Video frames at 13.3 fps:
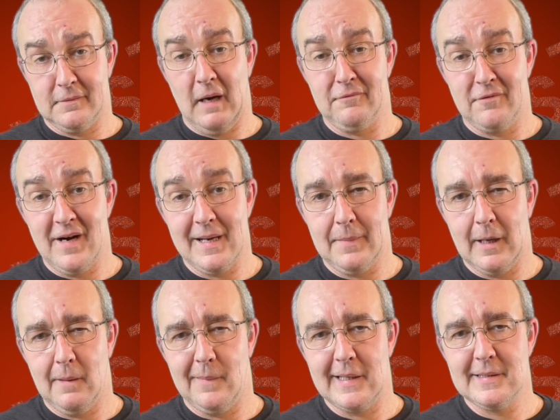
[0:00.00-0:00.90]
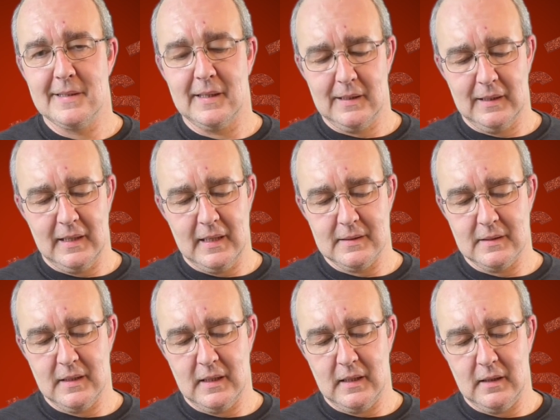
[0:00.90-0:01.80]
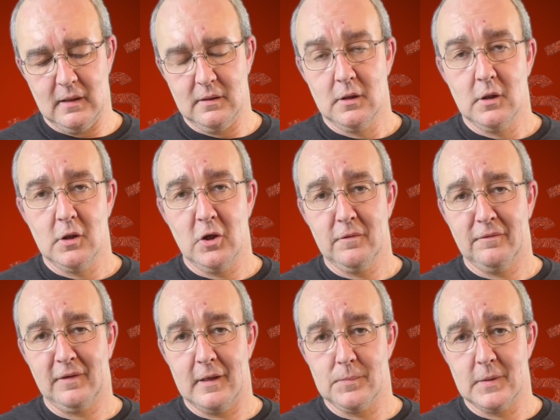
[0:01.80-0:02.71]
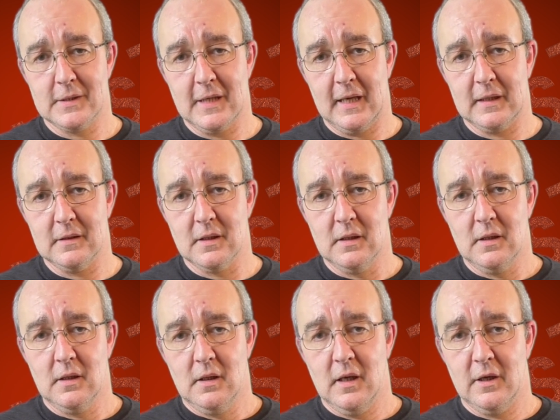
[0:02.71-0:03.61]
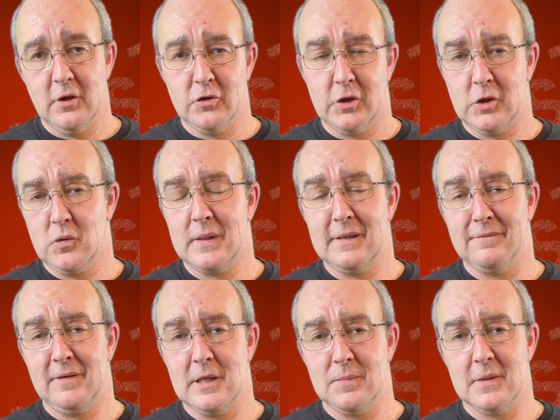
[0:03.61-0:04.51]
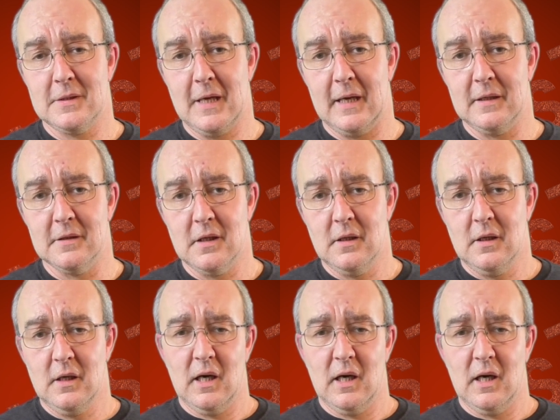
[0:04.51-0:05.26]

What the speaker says: I've read about basically is 100 frames per second and 120 frames per second.